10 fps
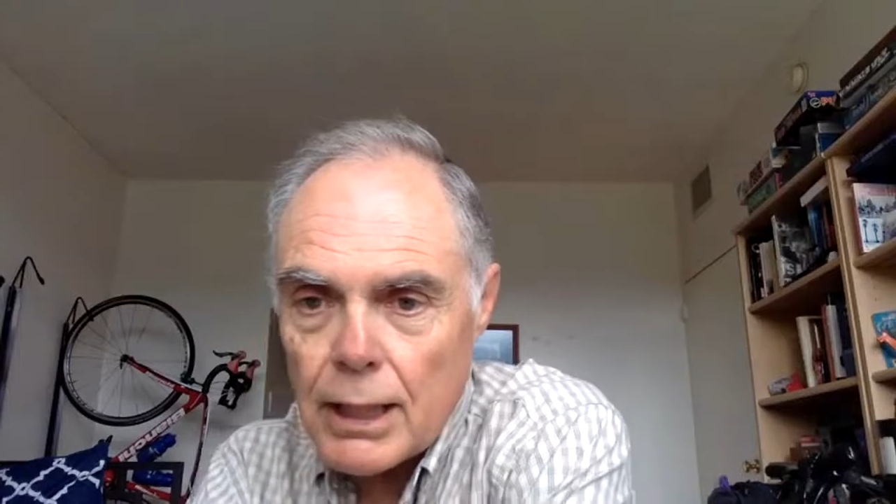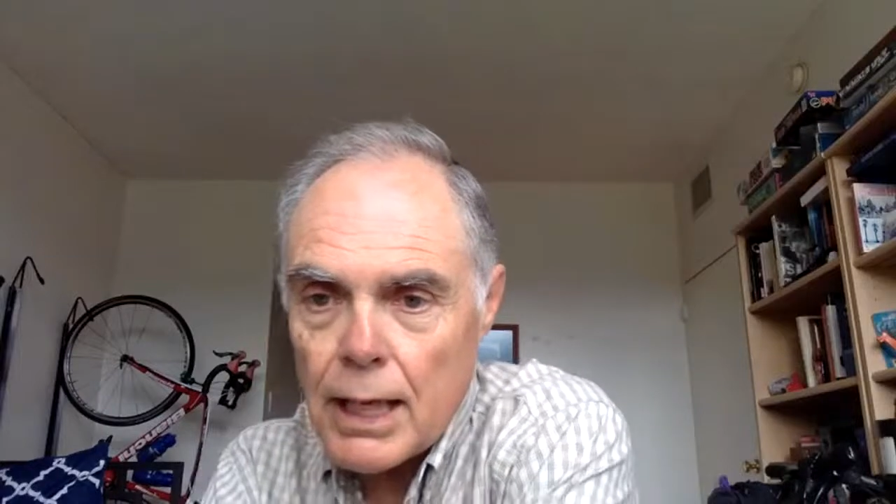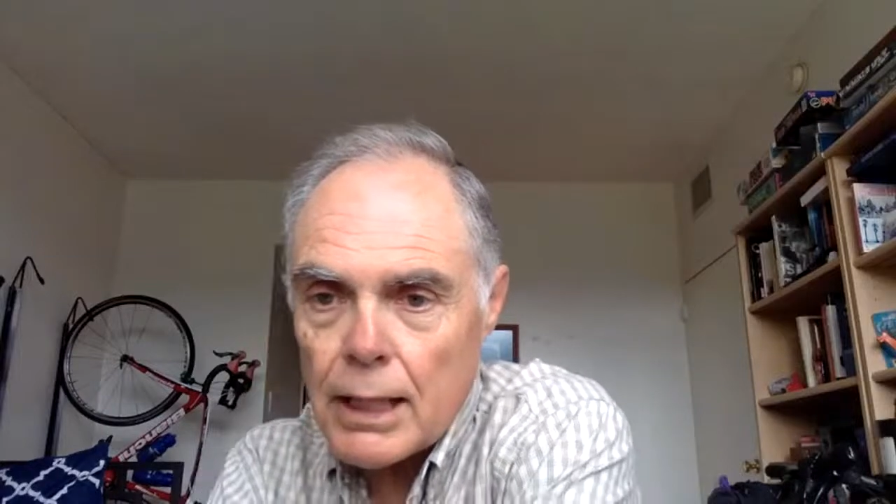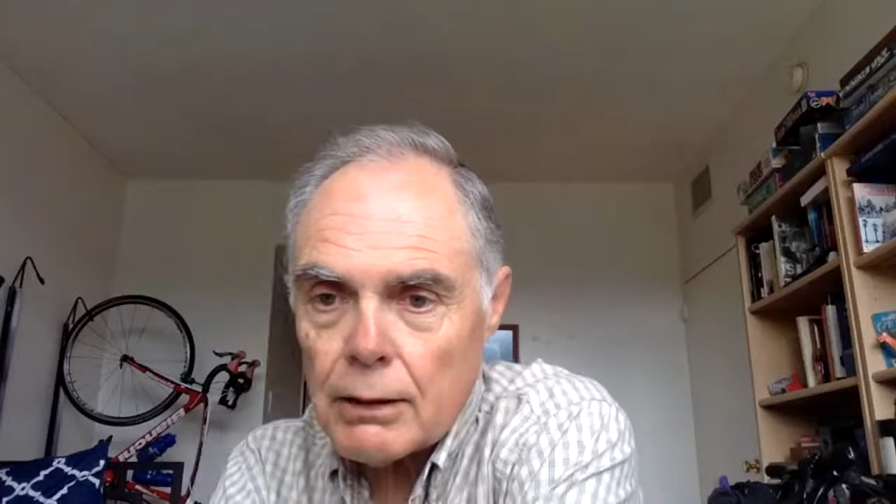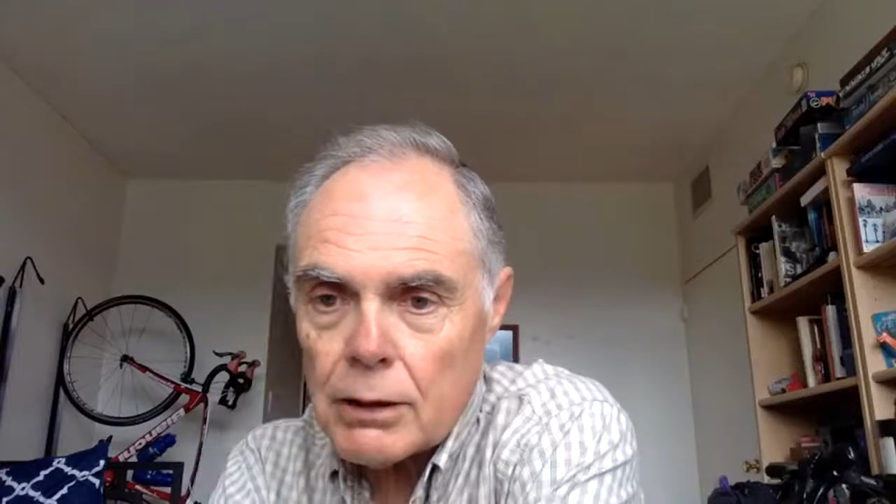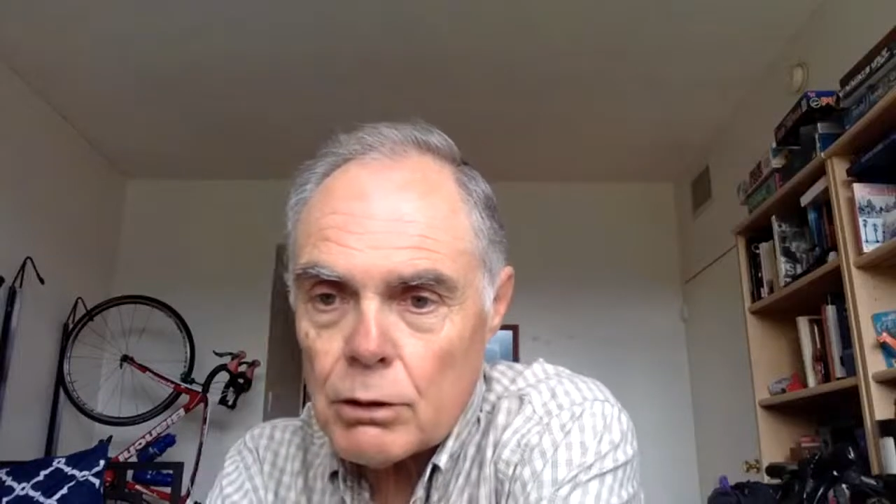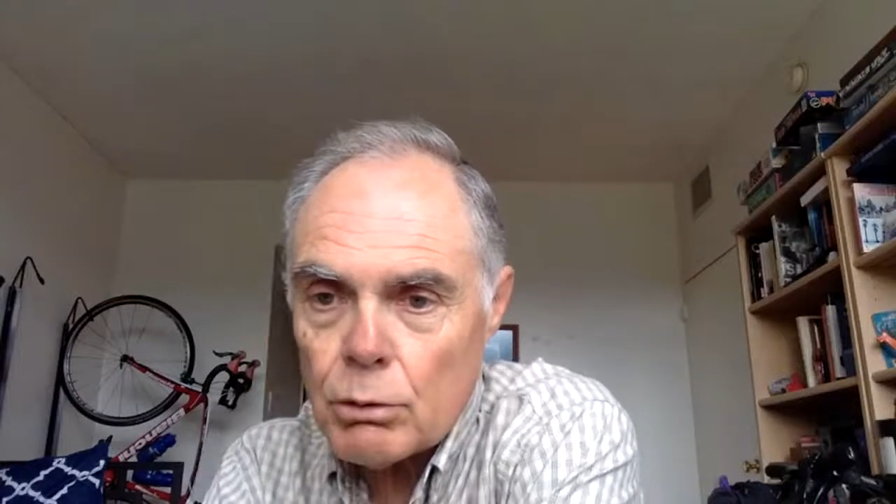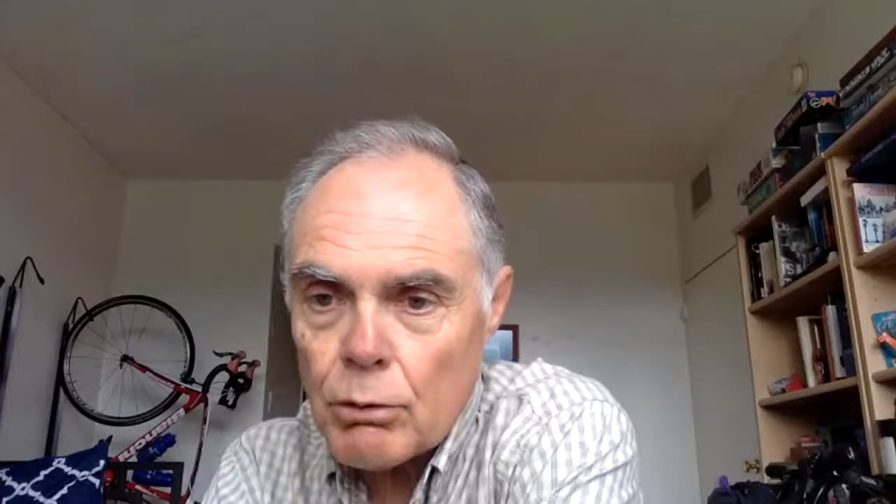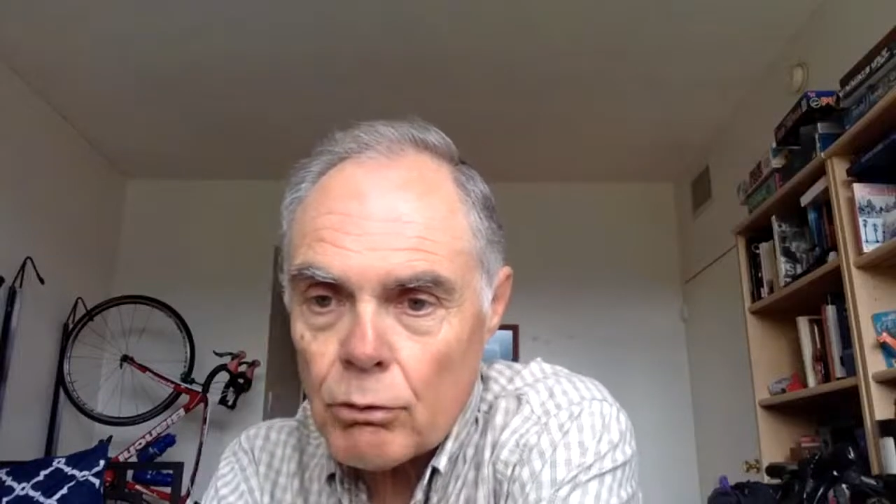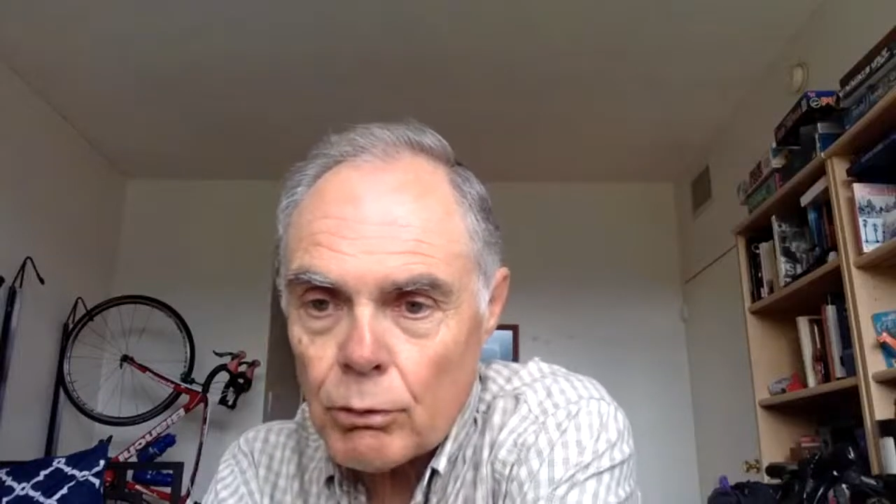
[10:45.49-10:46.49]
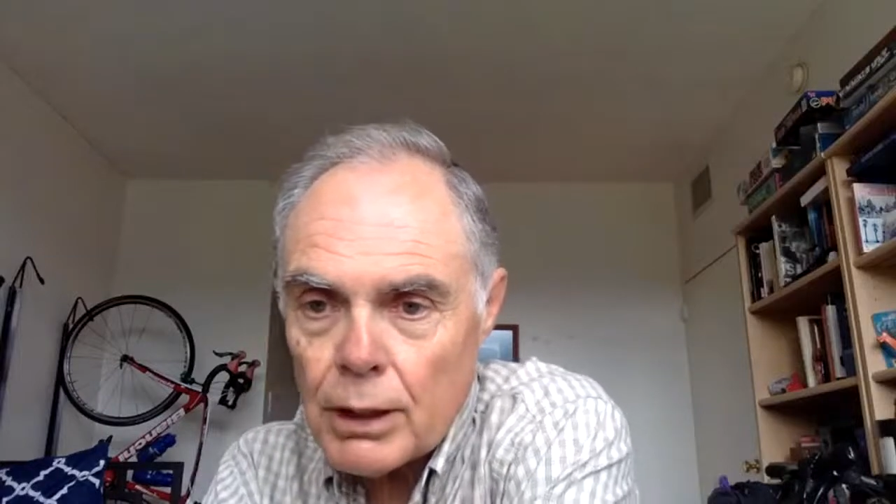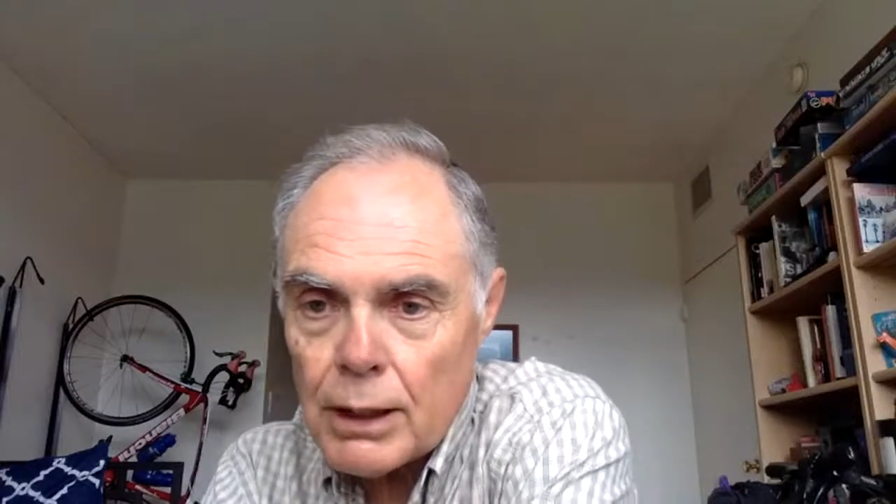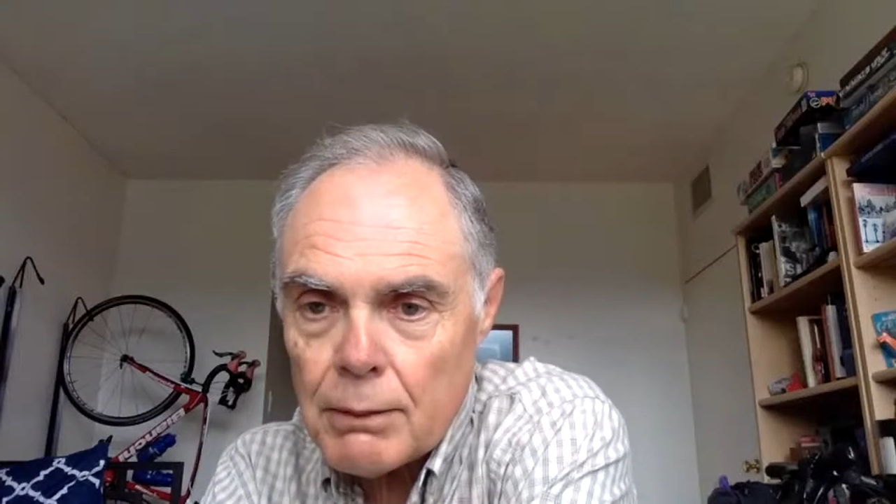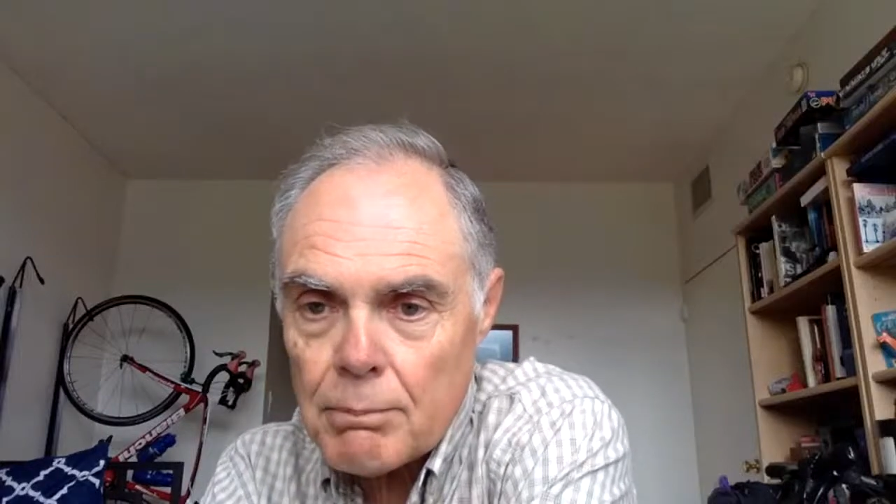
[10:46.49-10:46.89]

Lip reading: Haley, 2 to 3,